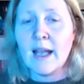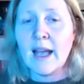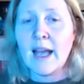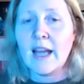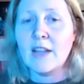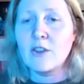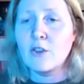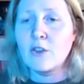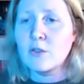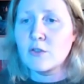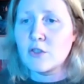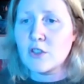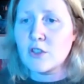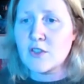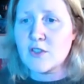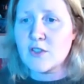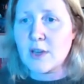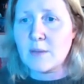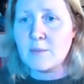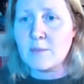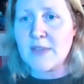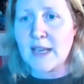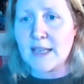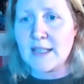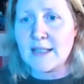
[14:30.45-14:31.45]
and you're just
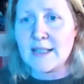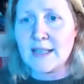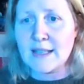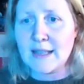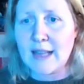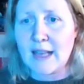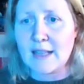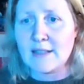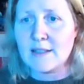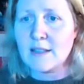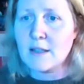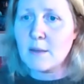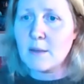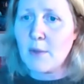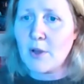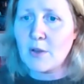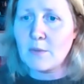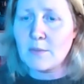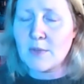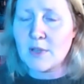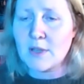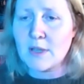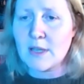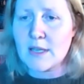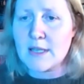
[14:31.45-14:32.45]
updating that at the
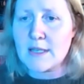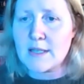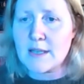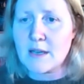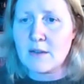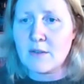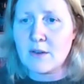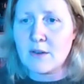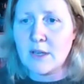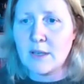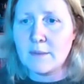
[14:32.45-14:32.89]
moment, is that right?